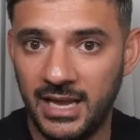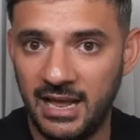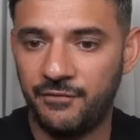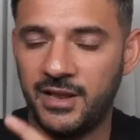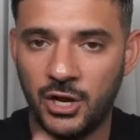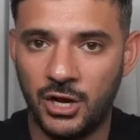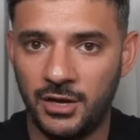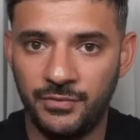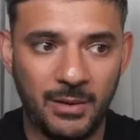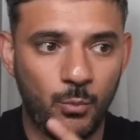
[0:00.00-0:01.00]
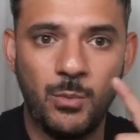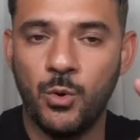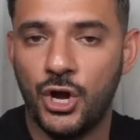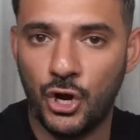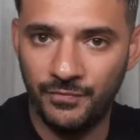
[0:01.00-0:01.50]
If it can't, then we
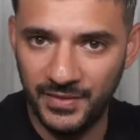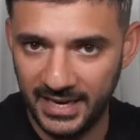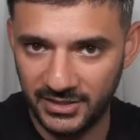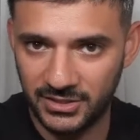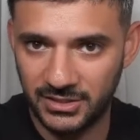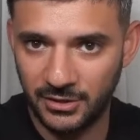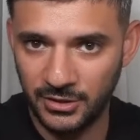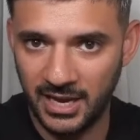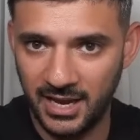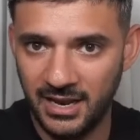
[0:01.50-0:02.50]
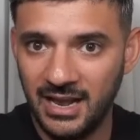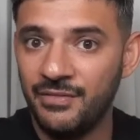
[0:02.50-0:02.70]
work on this, okay?